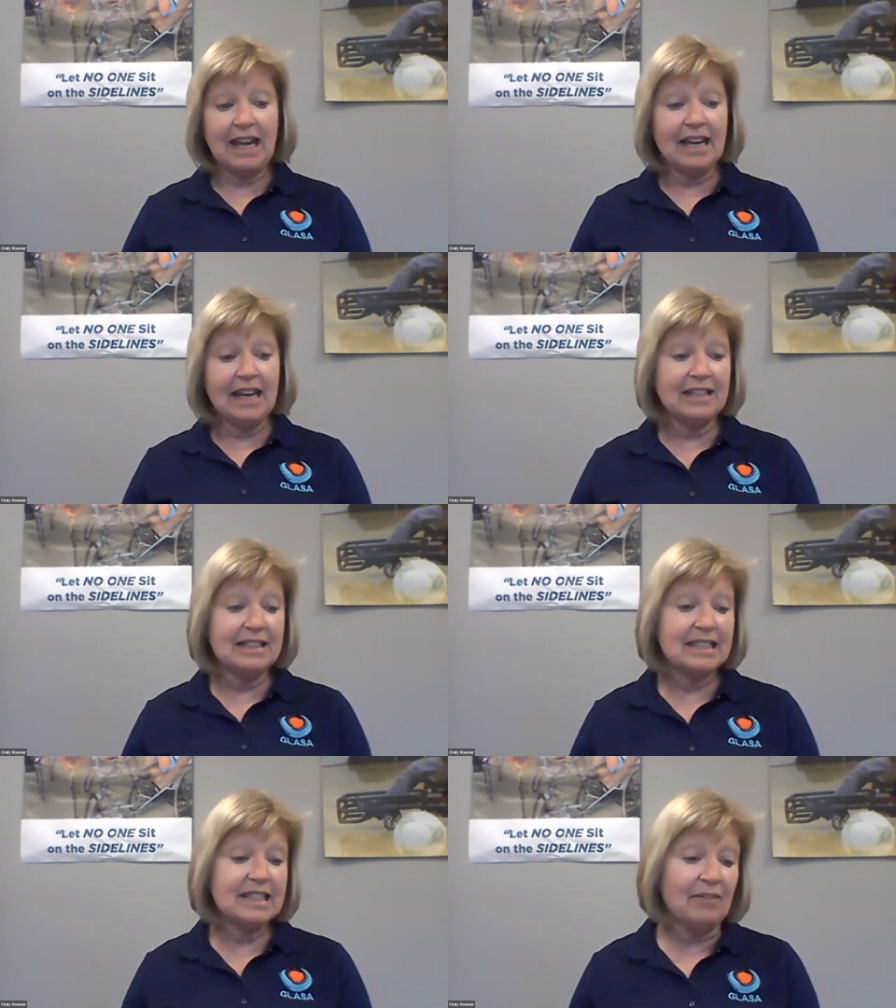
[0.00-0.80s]

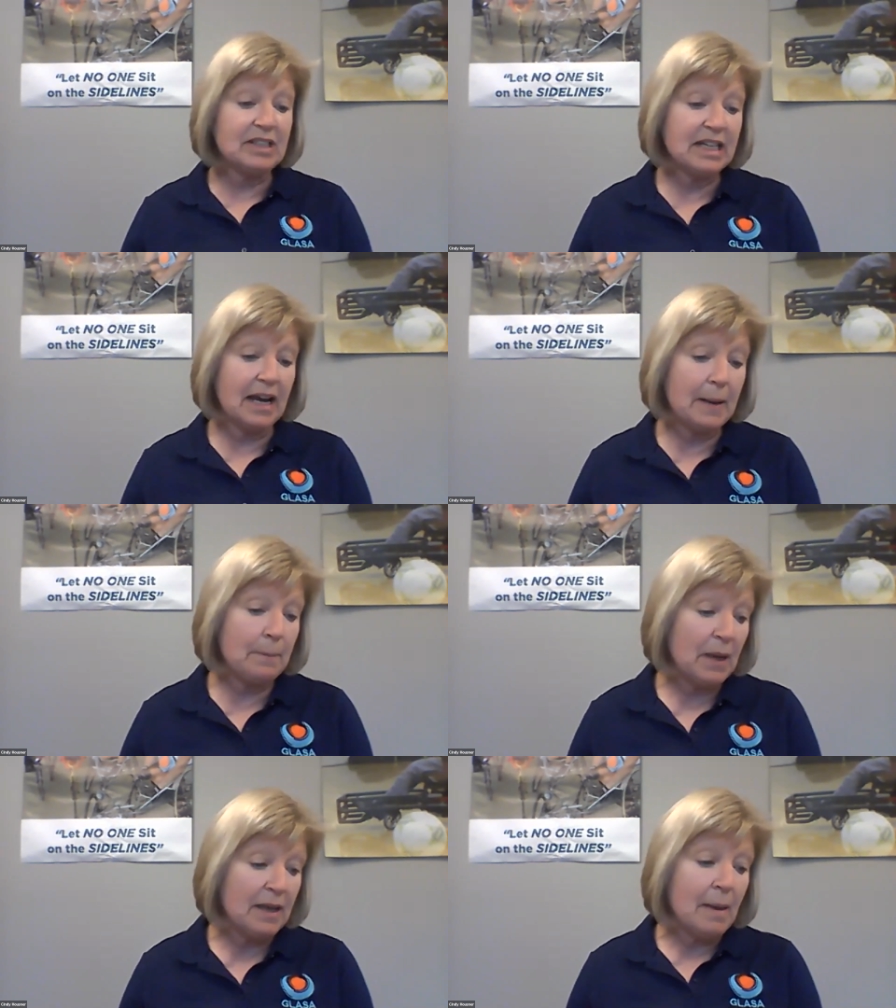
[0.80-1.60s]
and
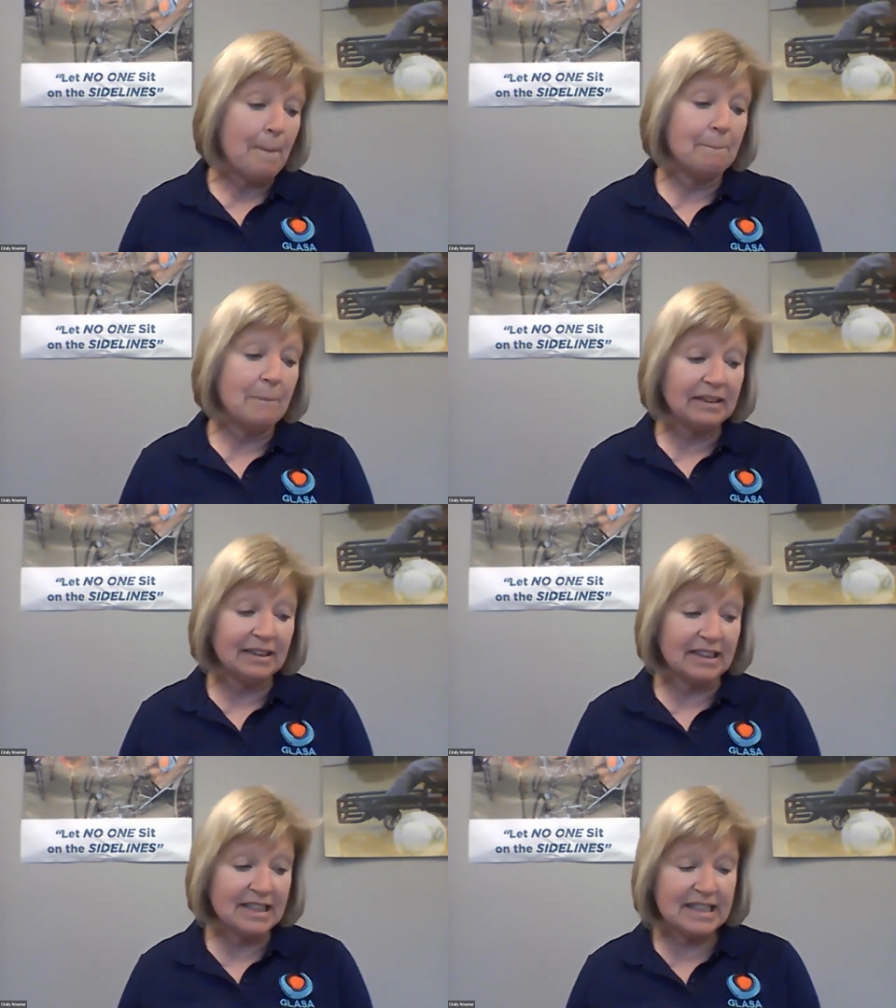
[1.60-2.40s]
7-time
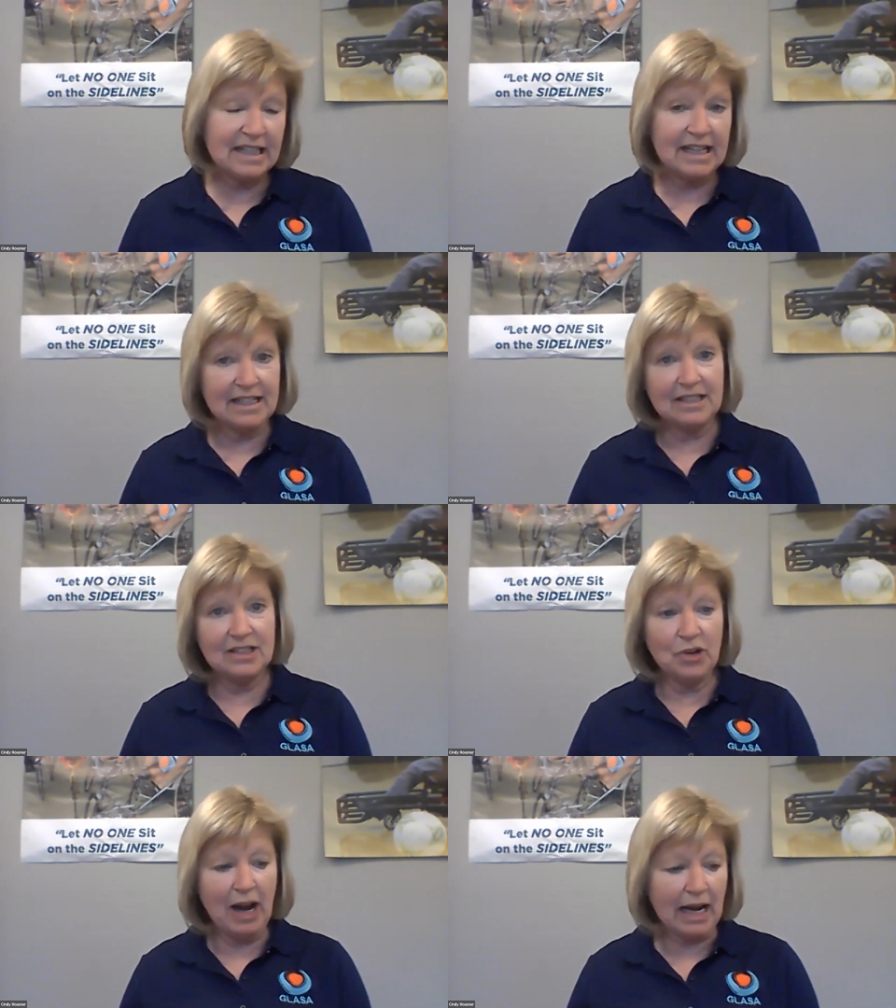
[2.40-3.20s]
medalist in
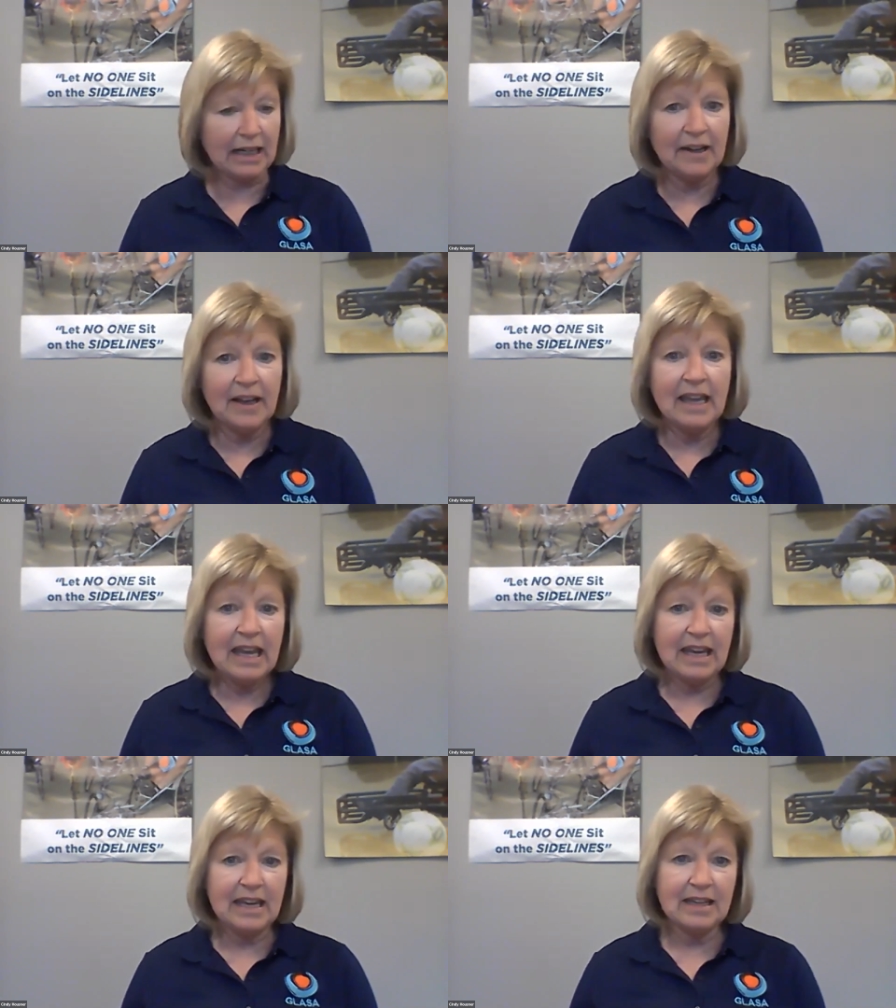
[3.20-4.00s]
track.
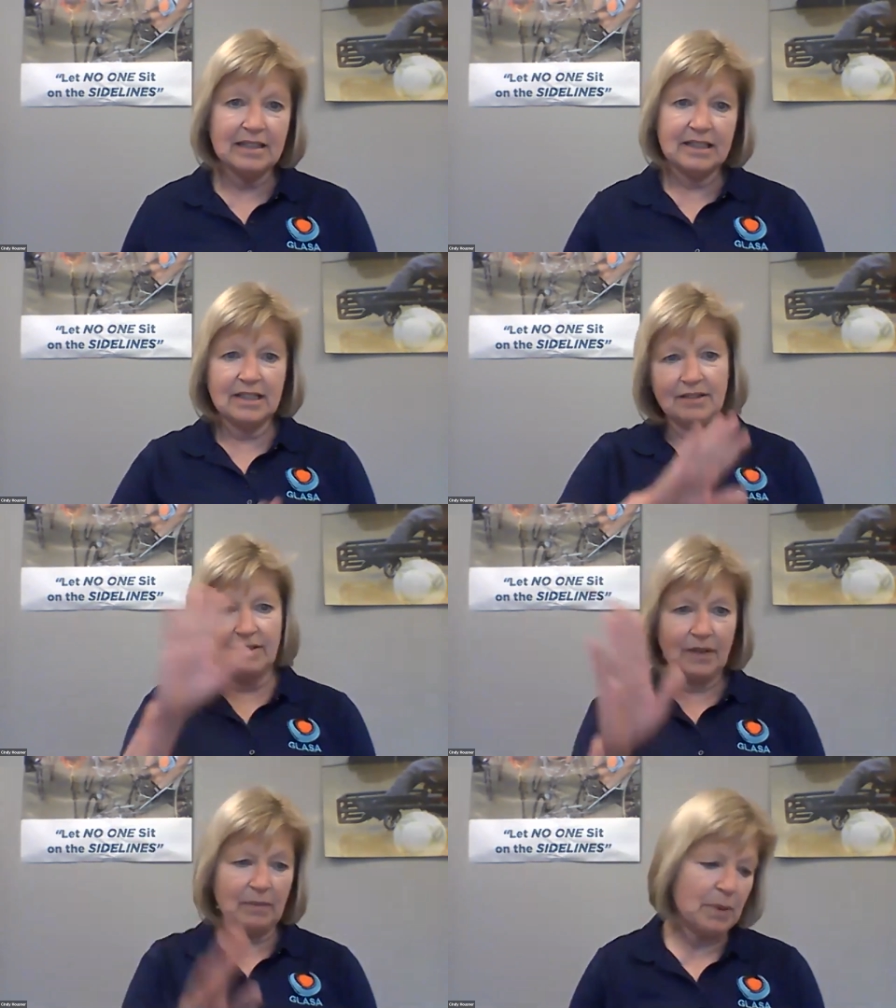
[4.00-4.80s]
And
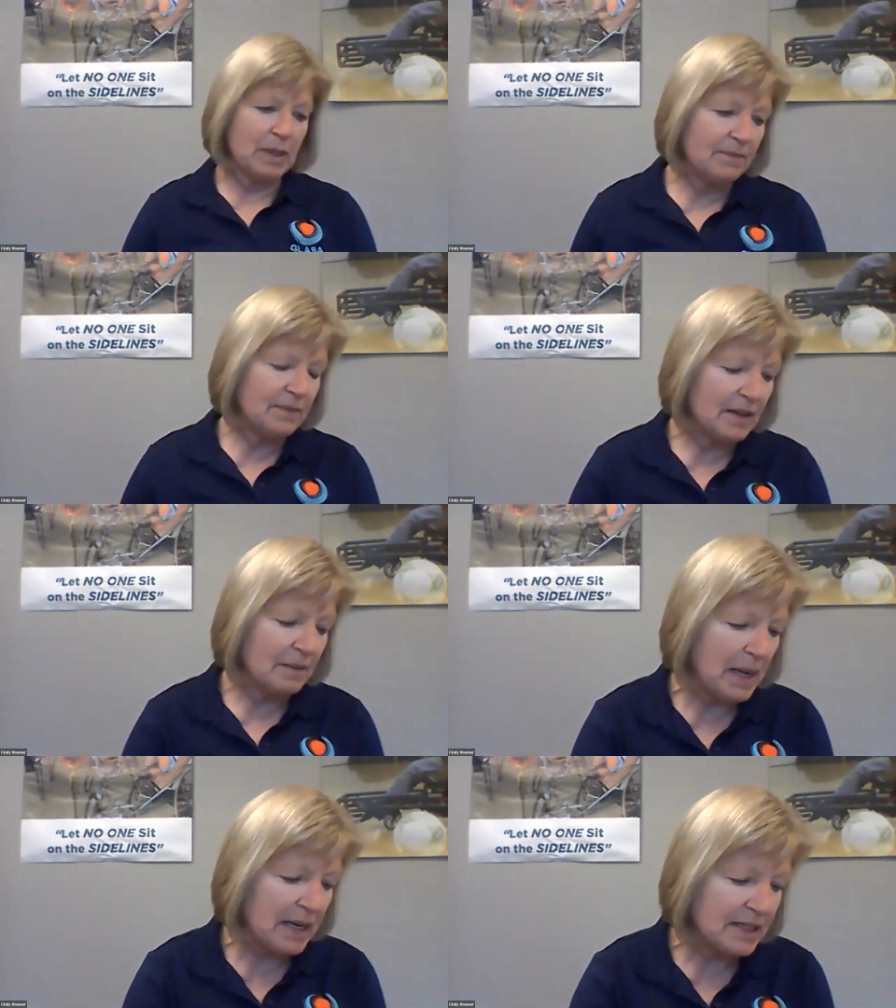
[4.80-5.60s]
so everybody,
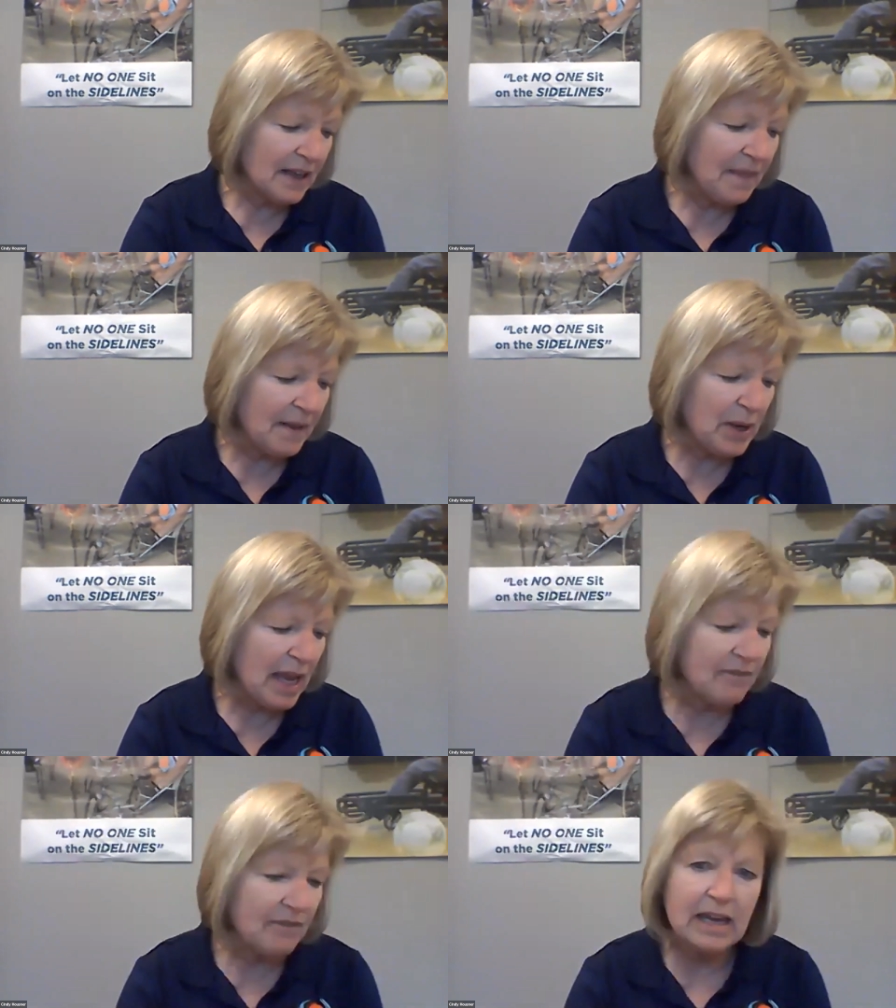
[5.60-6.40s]
Amanda, and then we
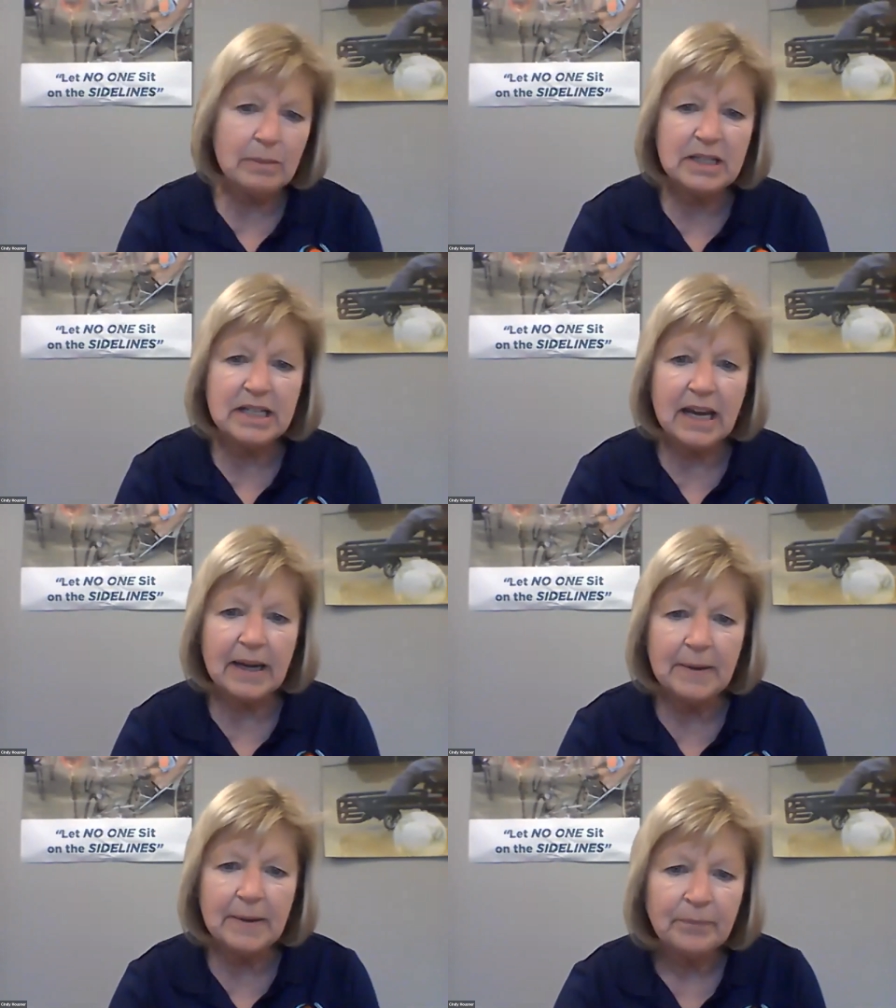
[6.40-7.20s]
have Amy
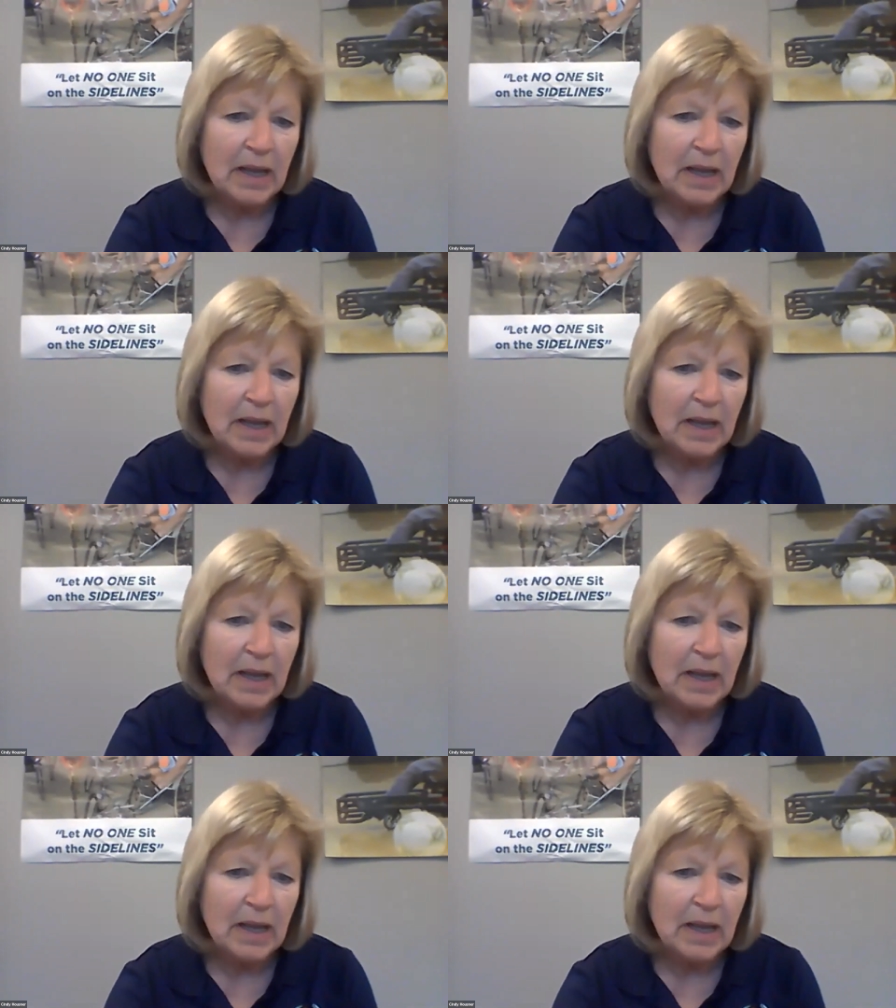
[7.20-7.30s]
Day,